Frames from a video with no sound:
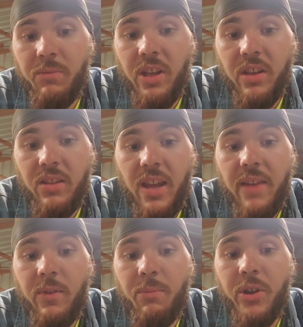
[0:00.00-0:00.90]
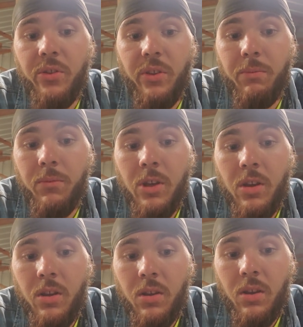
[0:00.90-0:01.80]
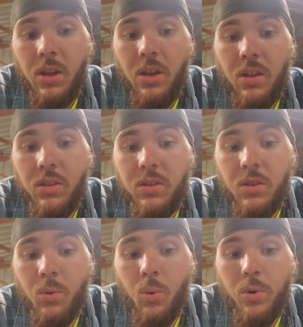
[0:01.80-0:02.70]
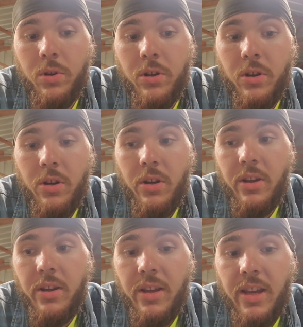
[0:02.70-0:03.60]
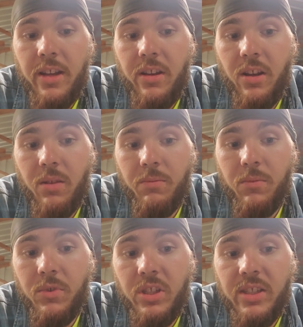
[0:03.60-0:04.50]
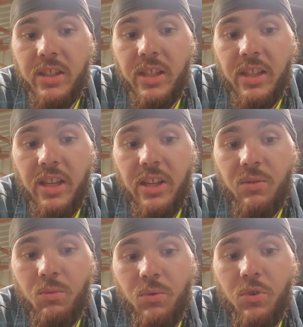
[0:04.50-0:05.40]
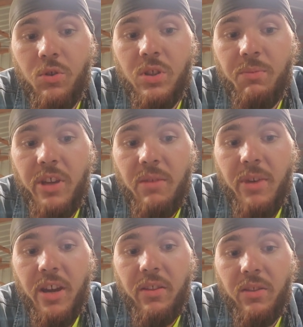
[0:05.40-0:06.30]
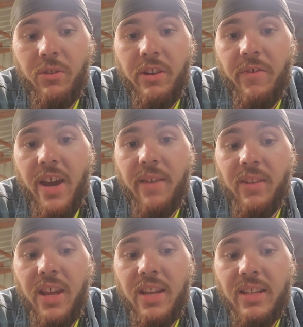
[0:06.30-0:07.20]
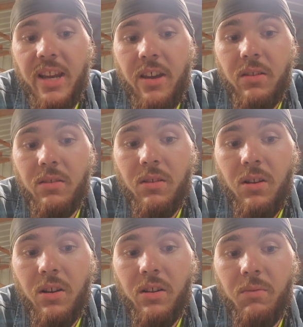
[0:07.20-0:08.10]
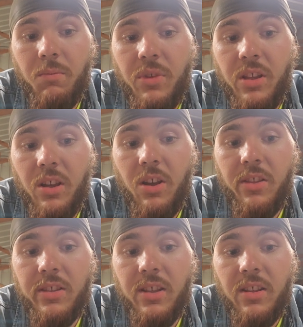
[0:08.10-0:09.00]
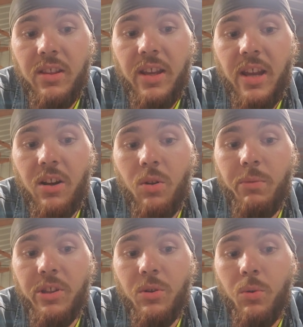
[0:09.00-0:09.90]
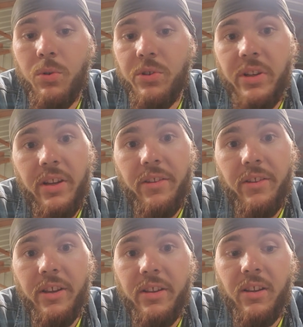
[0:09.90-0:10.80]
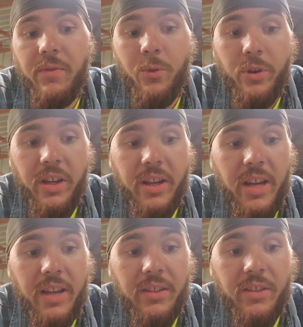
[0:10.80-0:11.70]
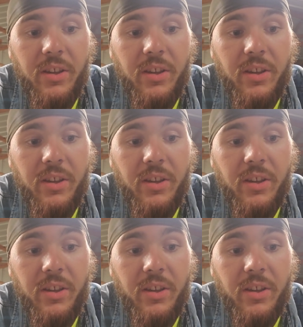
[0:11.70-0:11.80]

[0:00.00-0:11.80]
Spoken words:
They have to build them to order. And she said that they used to be about 3 to 5 days out on them, but all of a sudden they got a whole bunch of orders and now they're like 10 to 14 days.